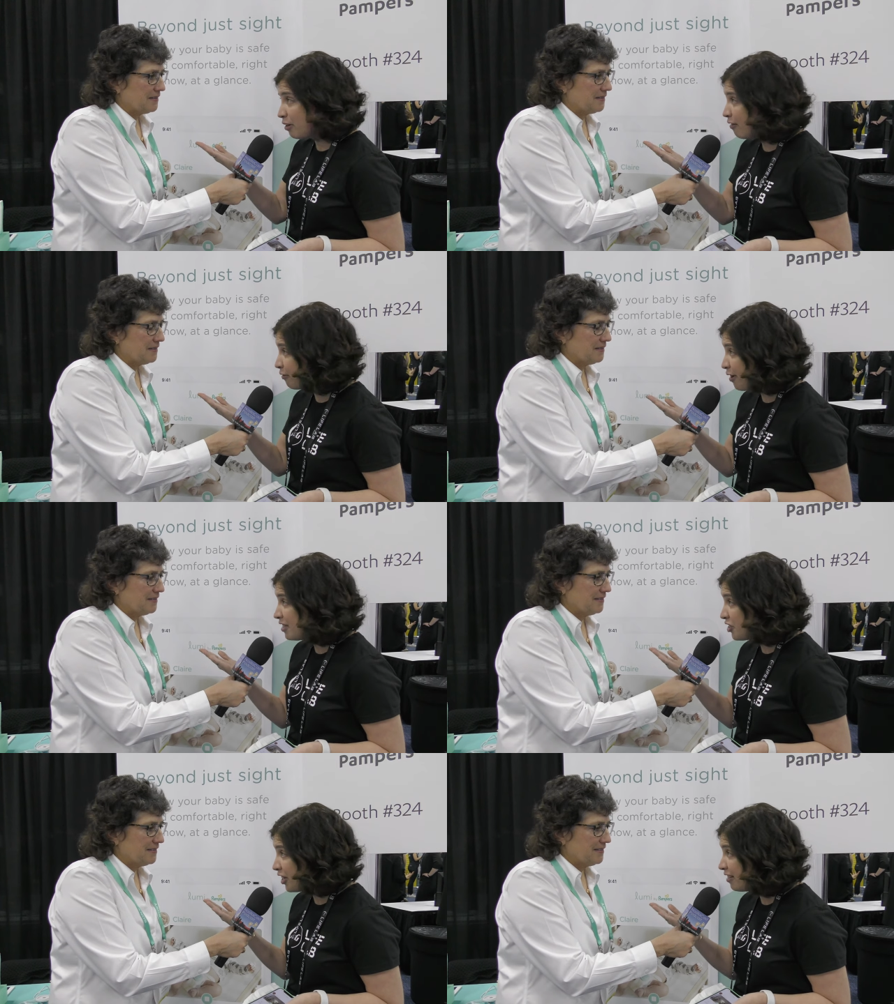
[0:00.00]
Speaker 1: you have
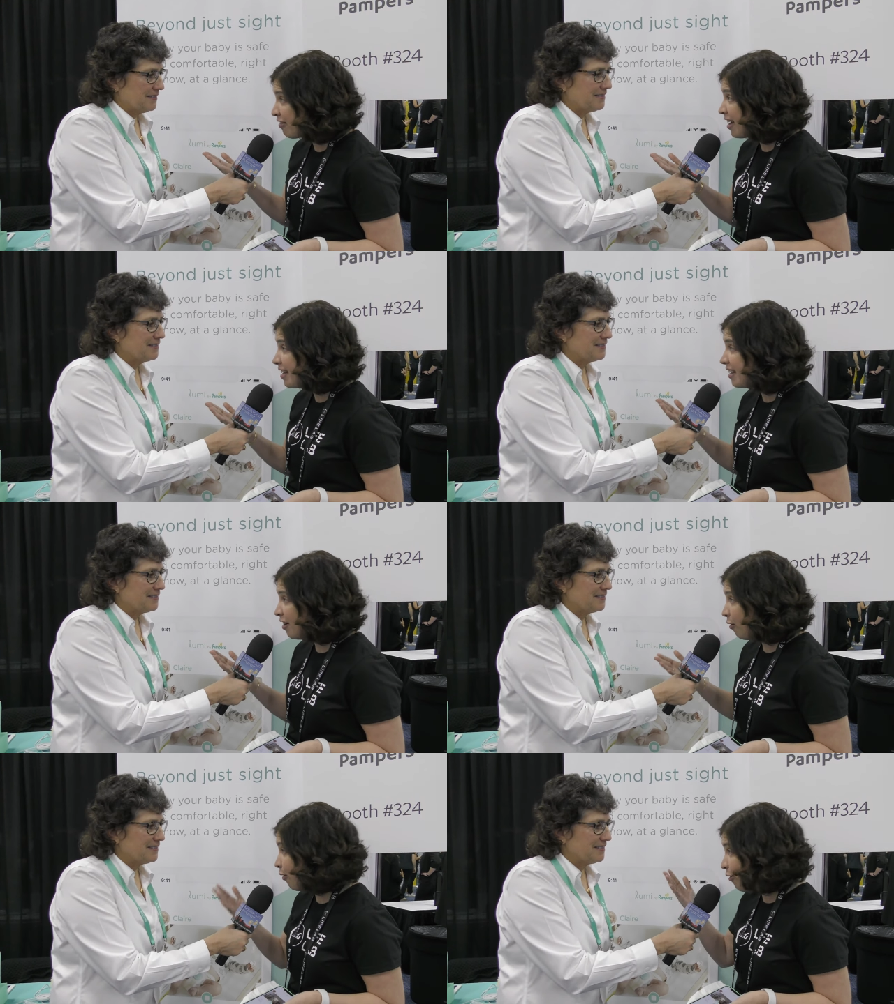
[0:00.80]
grandchildren
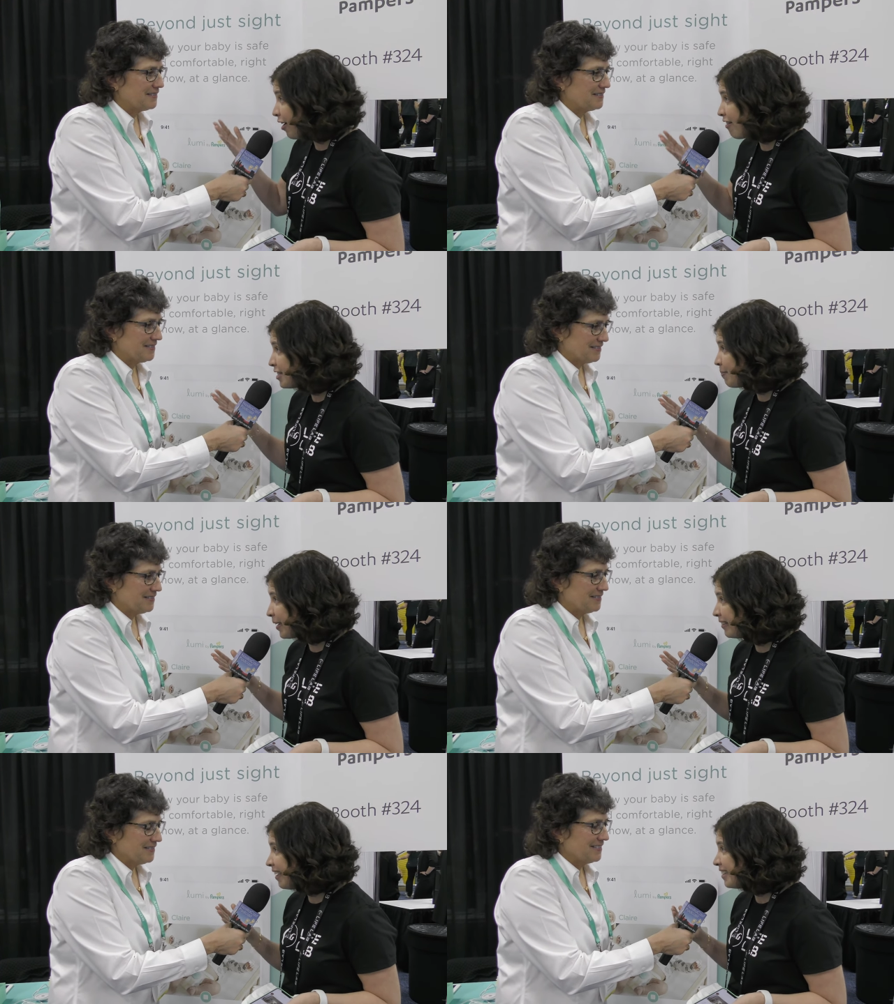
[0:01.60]
or, or are
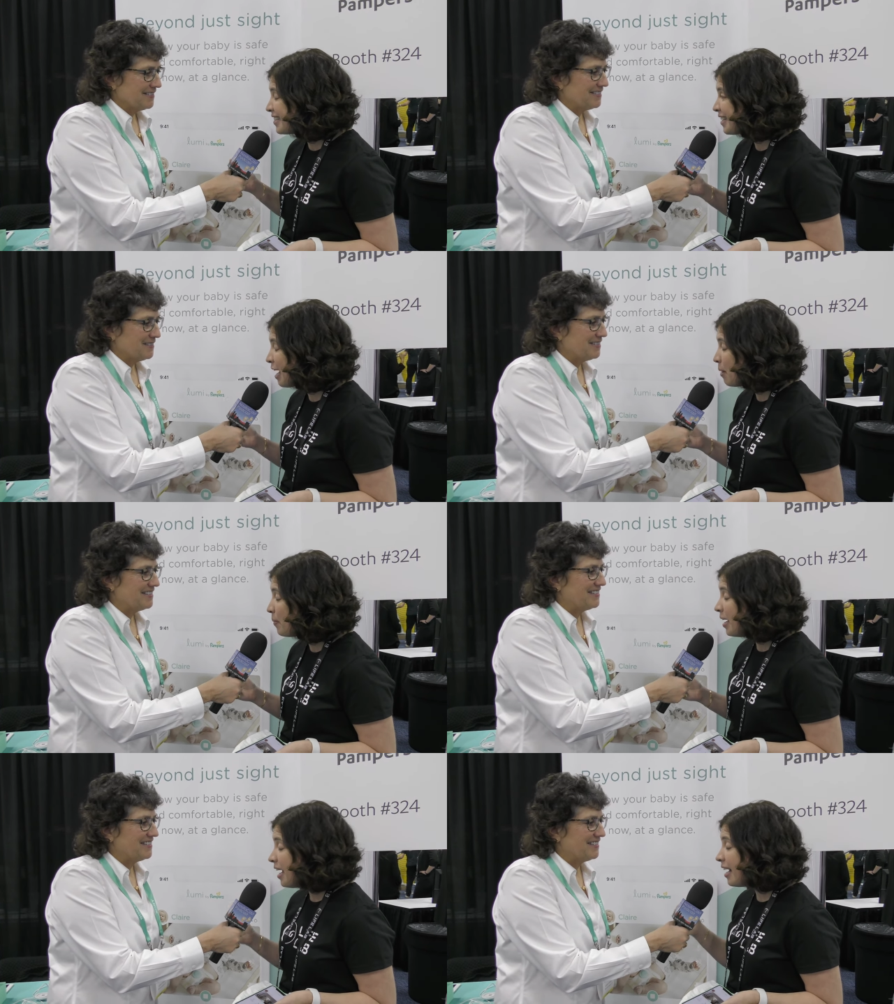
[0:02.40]
expecting
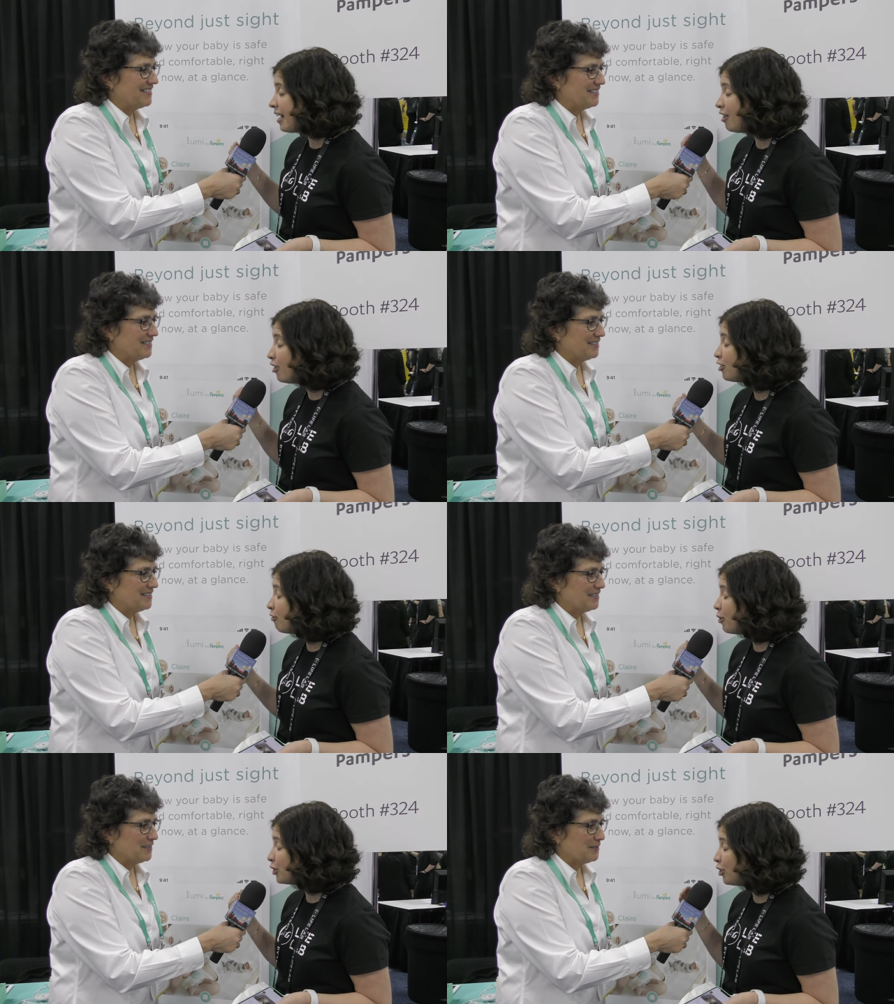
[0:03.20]
some and a lot
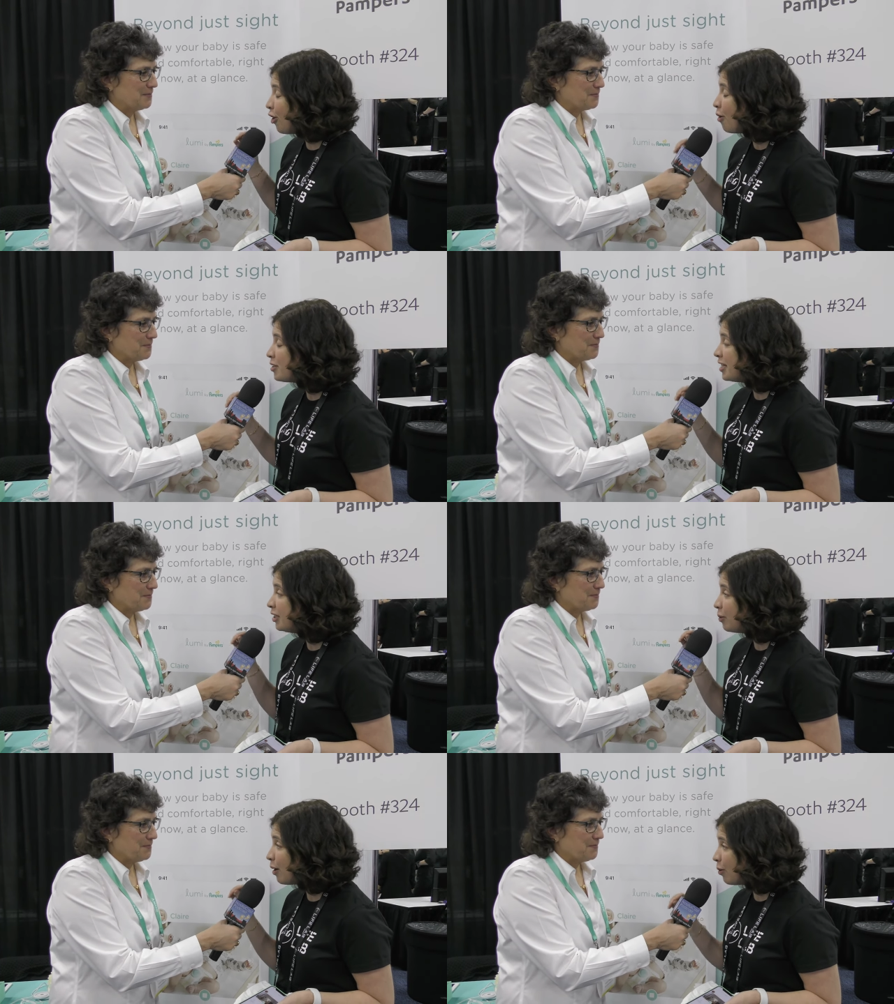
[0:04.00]
of what goes
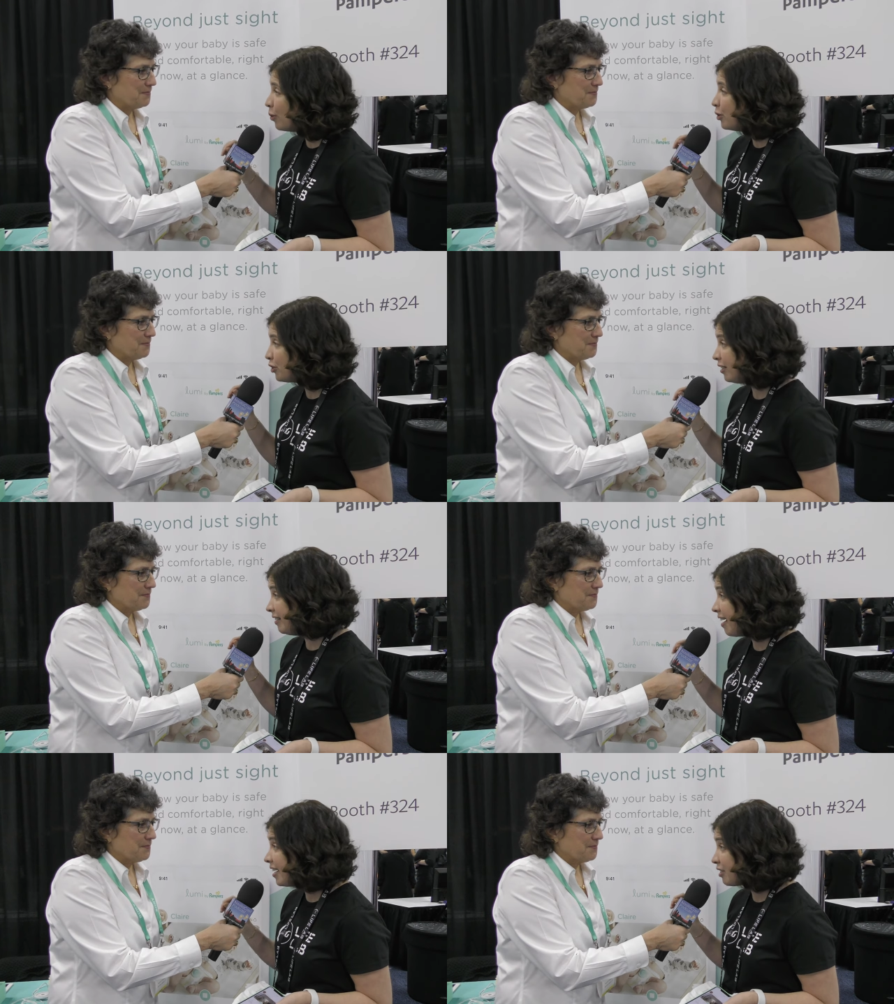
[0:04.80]
into a good
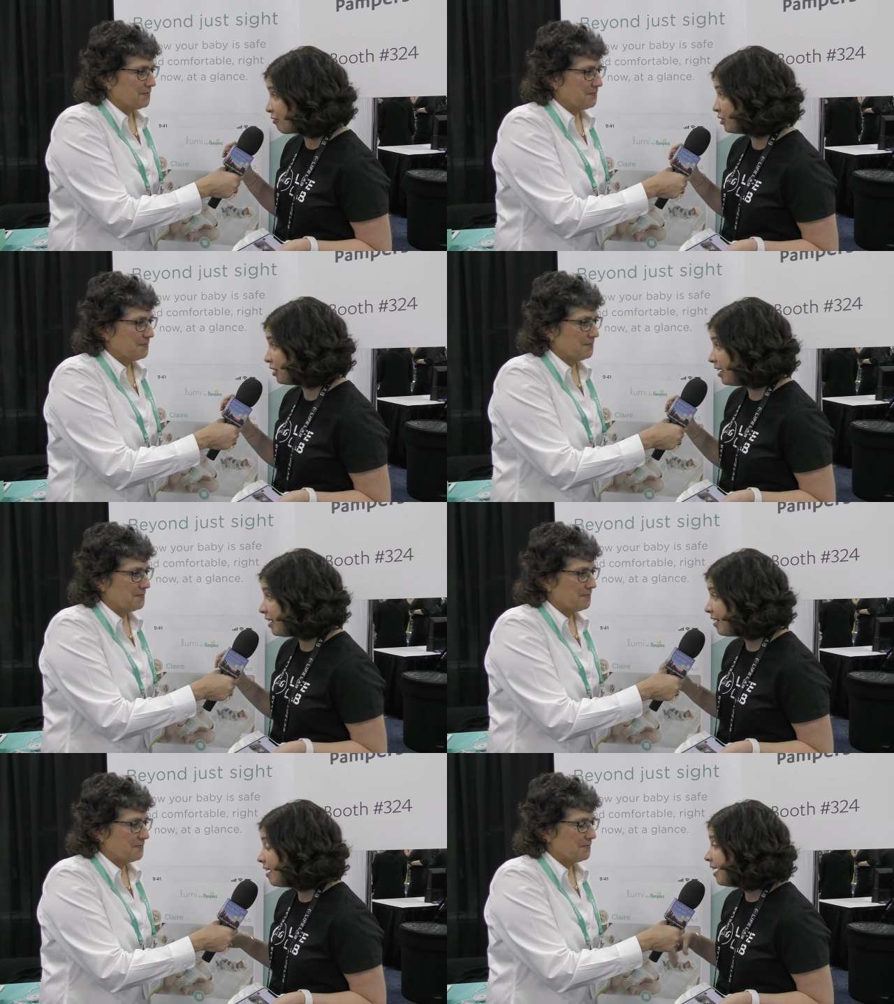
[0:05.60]
night
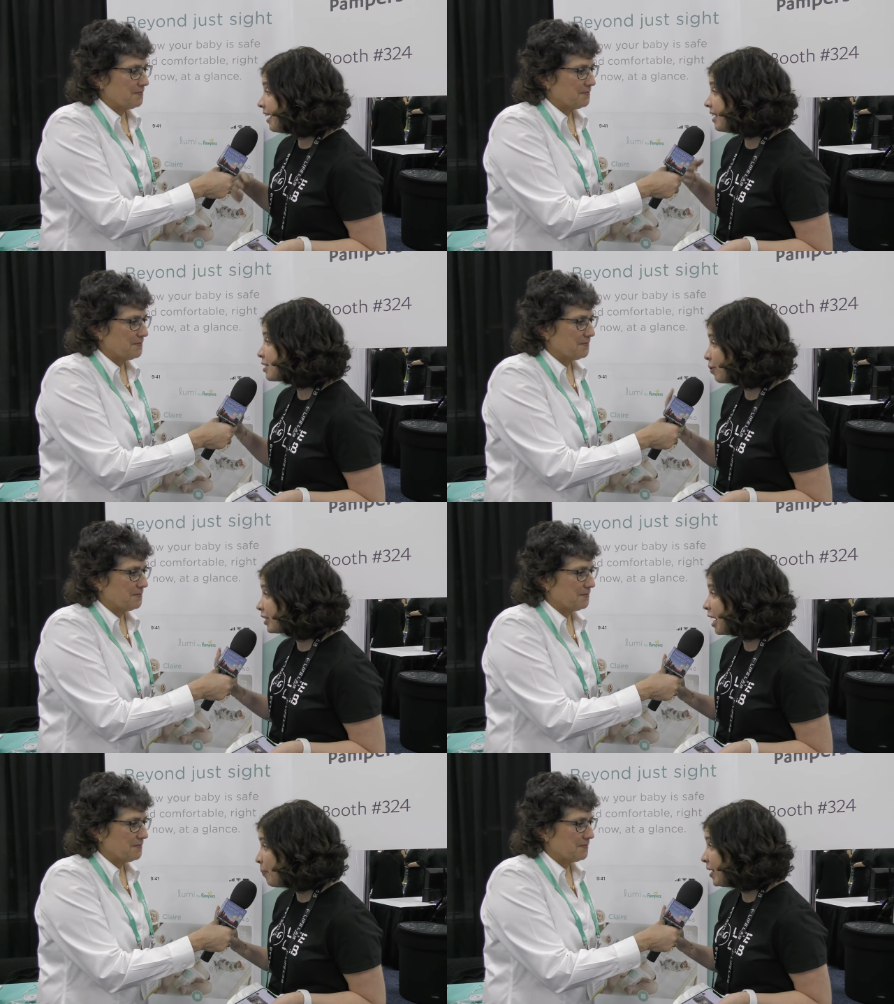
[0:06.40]
routine is
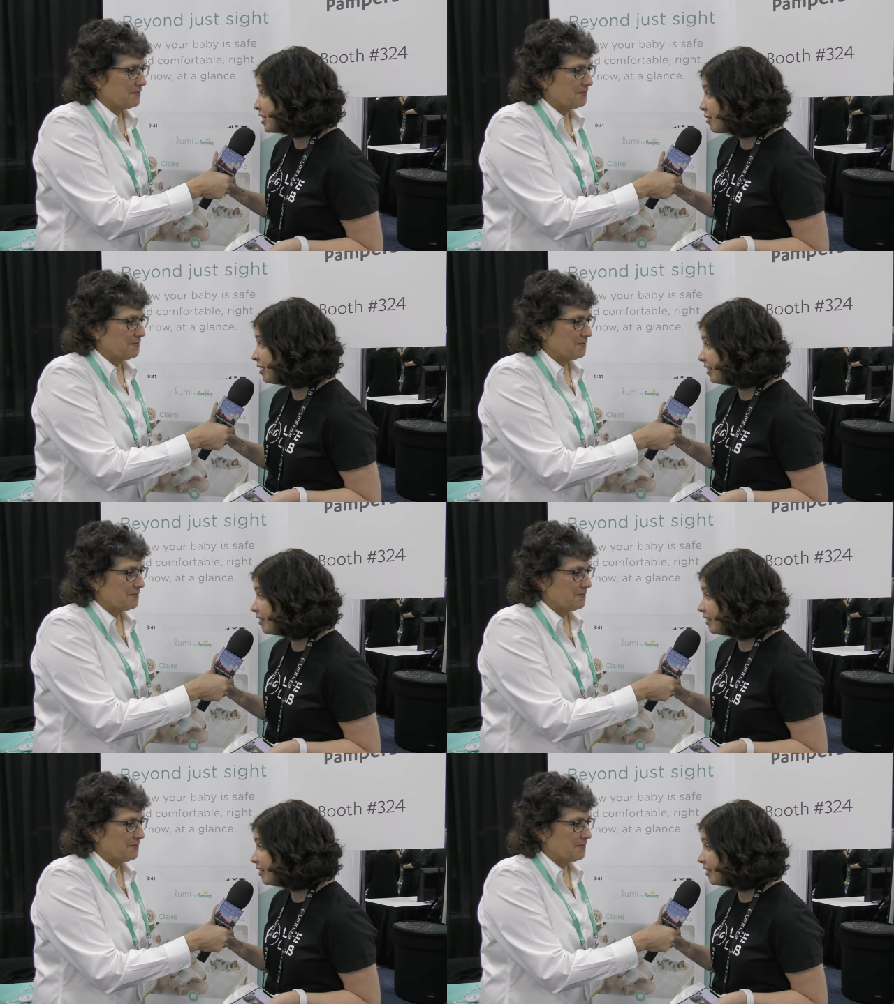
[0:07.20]
what happens during the